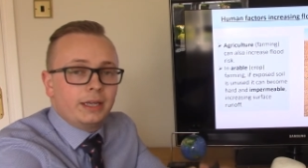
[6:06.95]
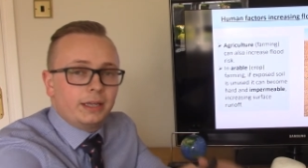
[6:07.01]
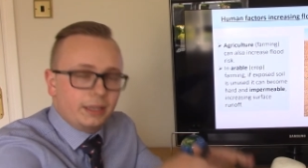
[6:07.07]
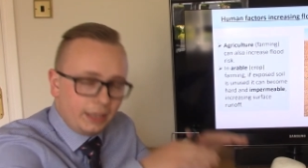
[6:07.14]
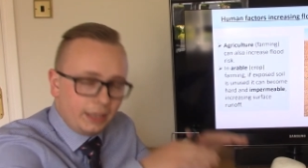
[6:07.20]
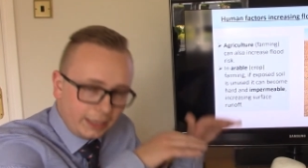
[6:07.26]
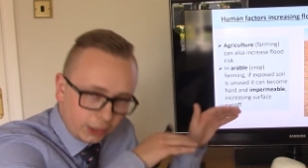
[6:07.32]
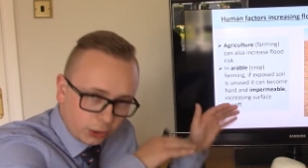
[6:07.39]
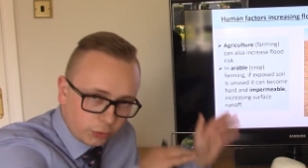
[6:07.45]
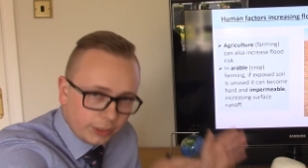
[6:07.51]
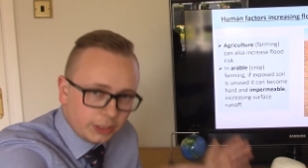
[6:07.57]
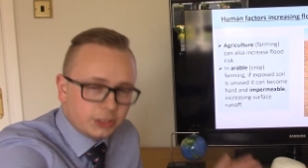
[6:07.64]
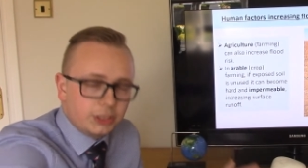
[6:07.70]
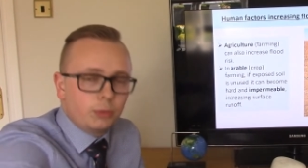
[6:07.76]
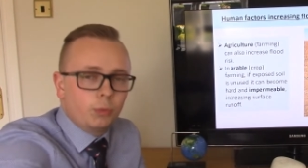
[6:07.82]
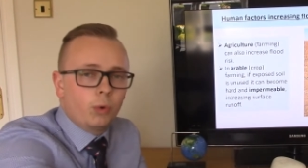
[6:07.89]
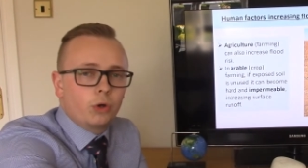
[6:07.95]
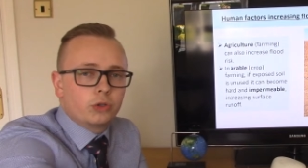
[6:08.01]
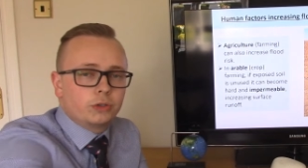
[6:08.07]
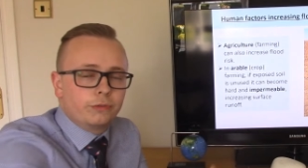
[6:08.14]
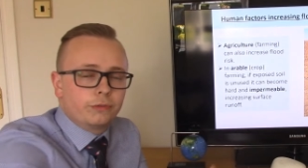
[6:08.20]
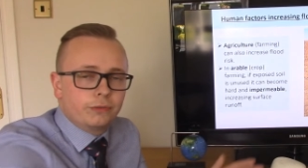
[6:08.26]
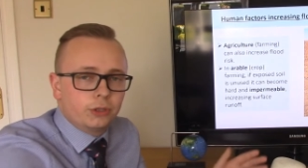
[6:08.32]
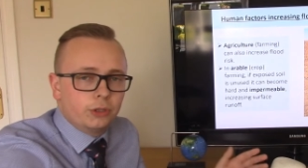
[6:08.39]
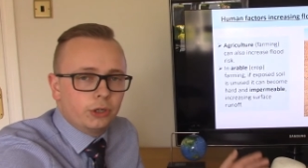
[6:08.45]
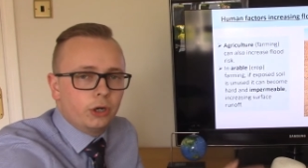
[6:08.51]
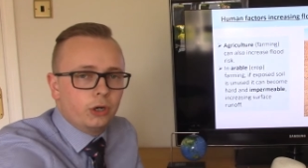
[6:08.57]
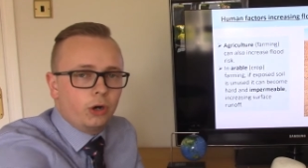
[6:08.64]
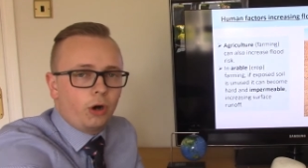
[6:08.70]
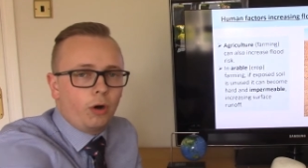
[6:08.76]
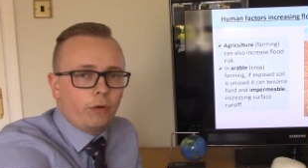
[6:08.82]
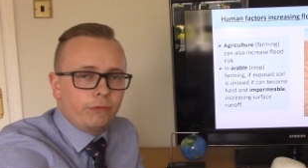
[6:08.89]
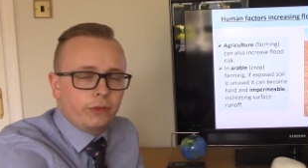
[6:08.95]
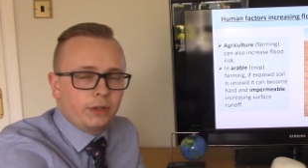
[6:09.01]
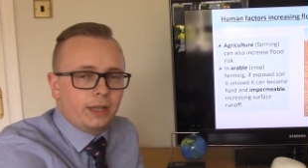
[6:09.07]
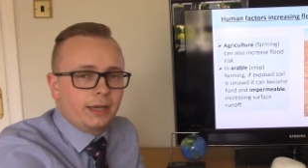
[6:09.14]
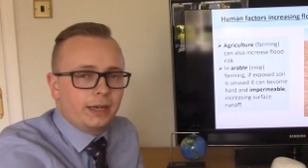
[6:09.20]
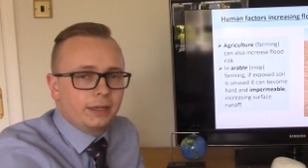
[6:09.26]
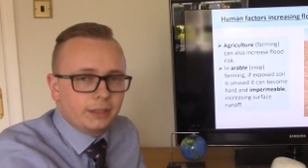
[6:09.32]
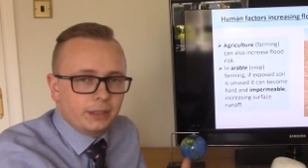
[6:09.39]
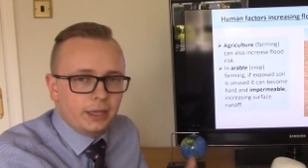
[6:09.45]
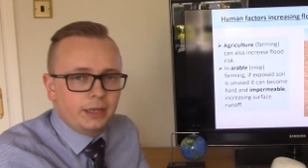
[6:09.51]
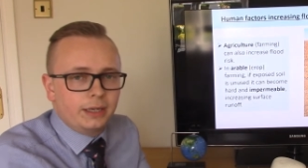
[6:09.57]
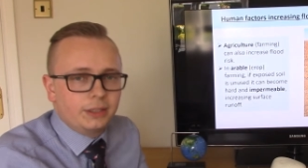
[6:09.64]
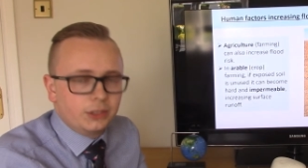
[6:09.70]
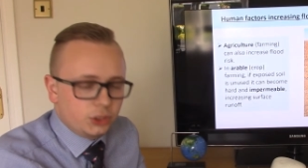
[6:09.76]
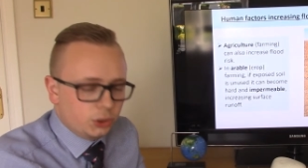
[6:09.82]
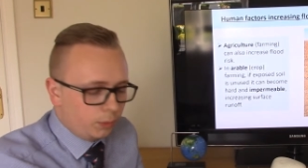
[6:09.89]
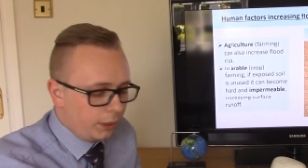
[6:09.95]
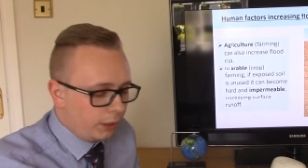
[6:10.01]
increasing water flow off the land and into our